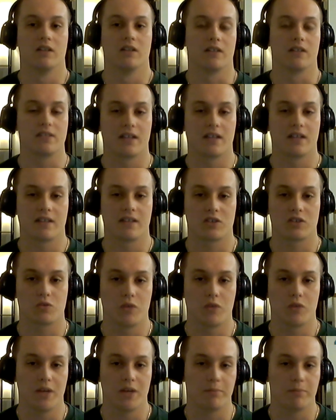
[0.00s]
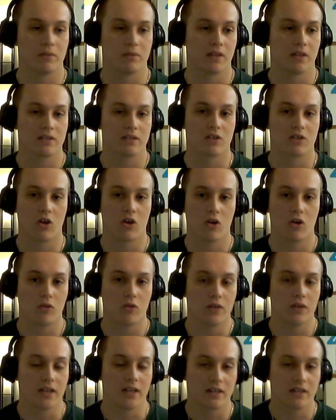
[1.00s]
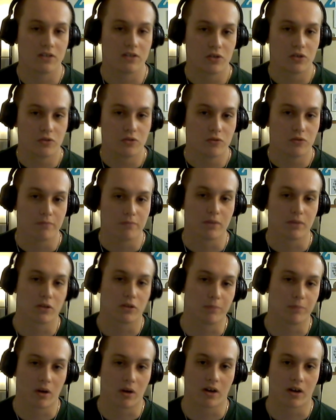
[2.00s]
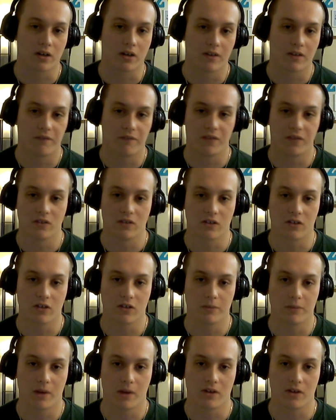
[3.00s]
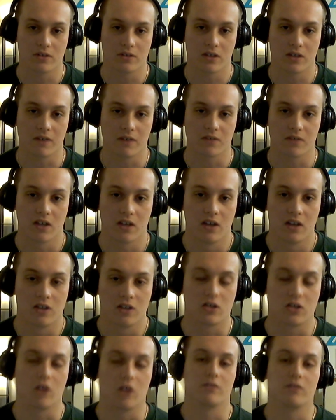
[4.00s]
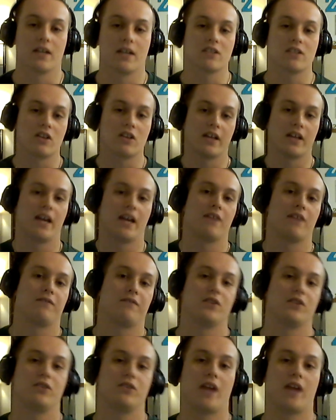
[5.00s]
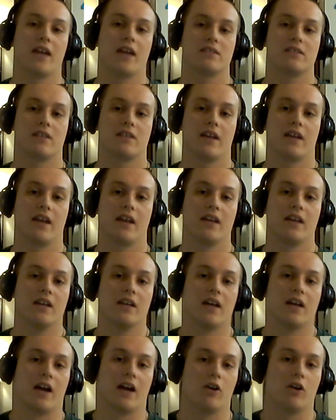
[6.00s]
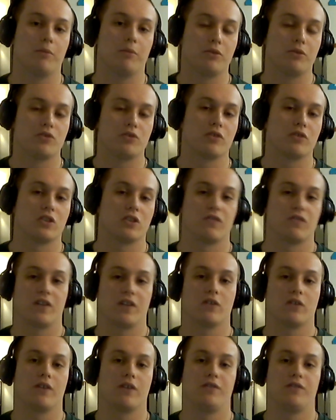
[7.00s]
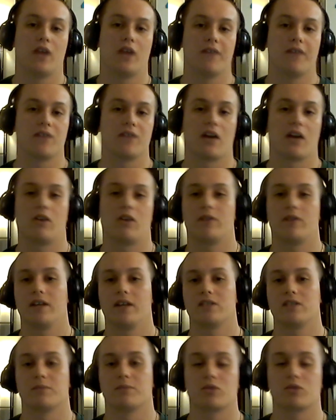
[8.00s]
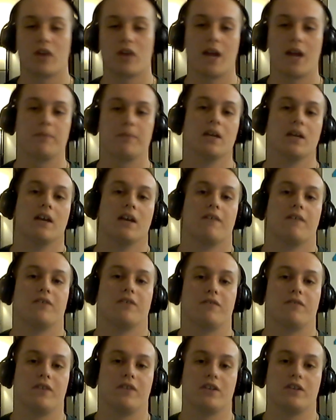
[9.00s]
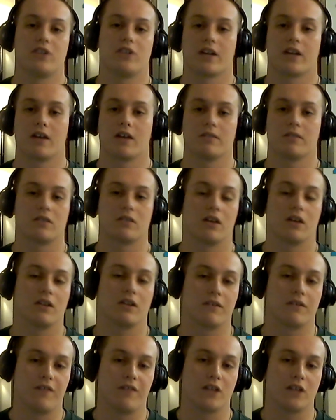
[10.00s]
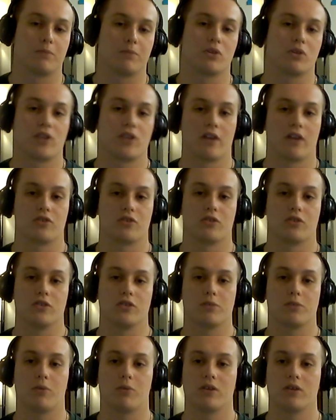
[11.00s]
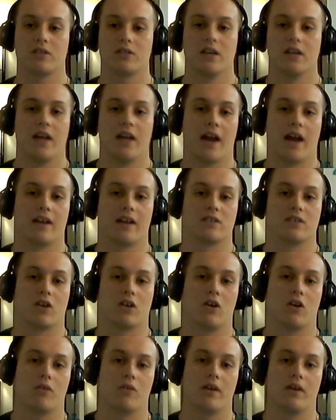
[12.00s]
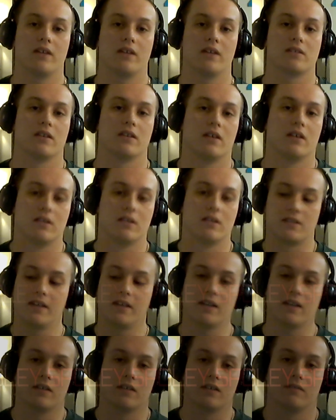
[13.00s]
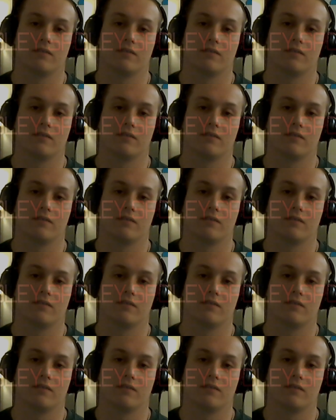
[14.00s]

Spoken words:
Let's get the sweep. Let's go into Miller Park feeling good about ourselves. So that's all I have for you guys today. I hope you enjoyed this video. If you have not already subscribed, feel free to check out the Facebook channel, Shirley Sports. And as always, see ya.